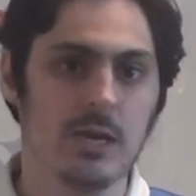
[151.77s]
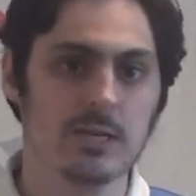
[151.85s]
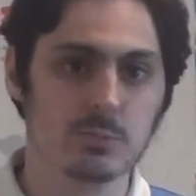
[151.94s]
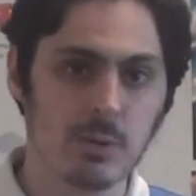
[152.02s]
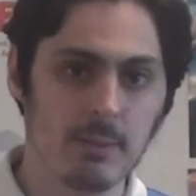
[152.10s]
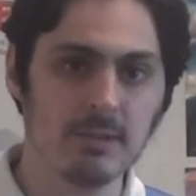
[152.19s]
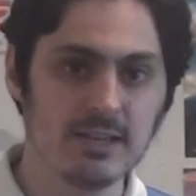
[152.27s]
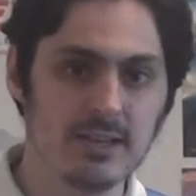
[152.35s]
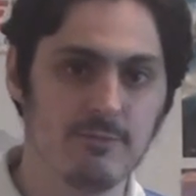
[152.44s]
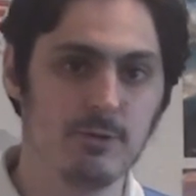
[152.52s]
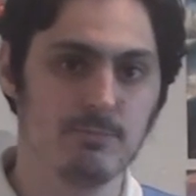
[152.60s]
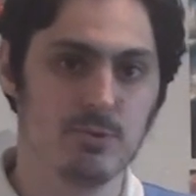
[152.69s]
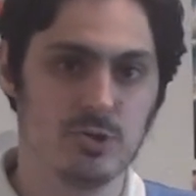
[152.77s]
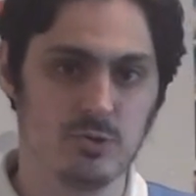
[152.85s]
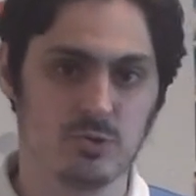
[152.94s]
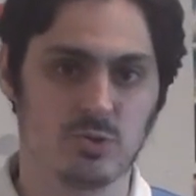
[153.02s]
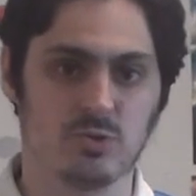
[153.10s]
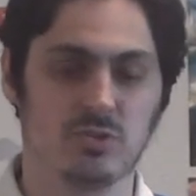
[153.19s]
has probably given
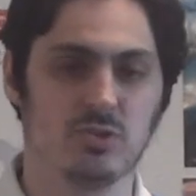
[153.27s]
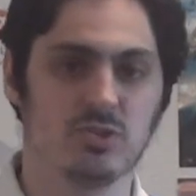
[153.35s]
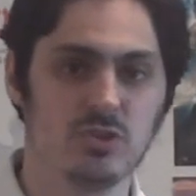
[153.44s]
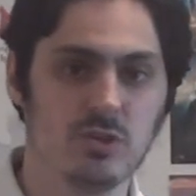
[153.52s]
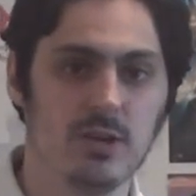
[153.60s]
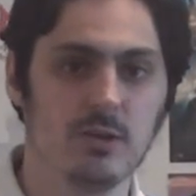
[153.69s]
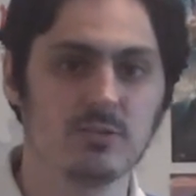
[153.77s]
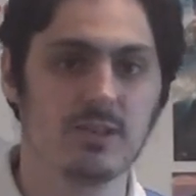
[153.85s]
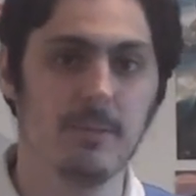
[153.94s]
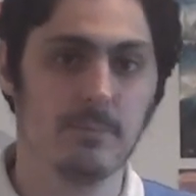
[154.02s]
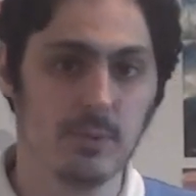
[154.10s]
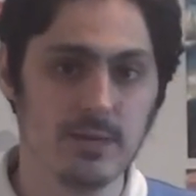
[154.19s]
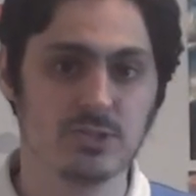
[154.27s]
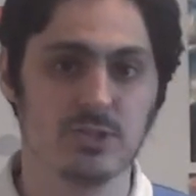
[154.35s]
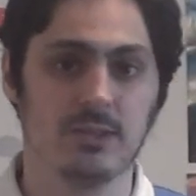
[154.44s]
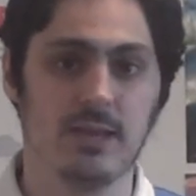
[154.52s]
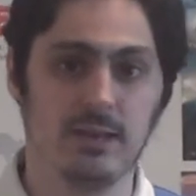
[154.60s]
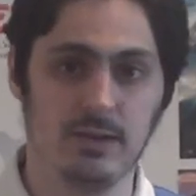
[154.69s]
producers and studios the
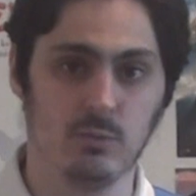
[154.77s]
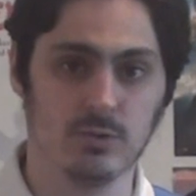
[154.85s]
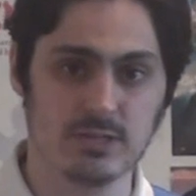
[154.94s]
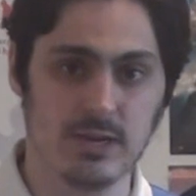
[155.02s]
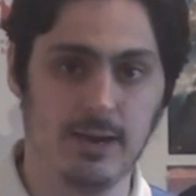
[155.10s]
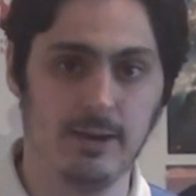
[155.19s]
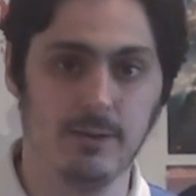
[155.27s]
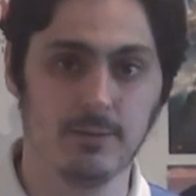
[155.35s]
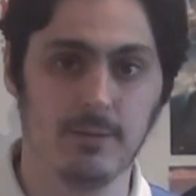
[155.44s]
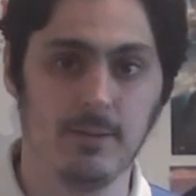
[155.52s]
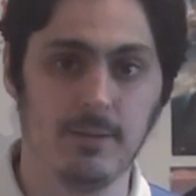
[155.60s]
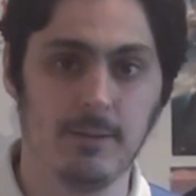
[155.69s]
impression that he retired.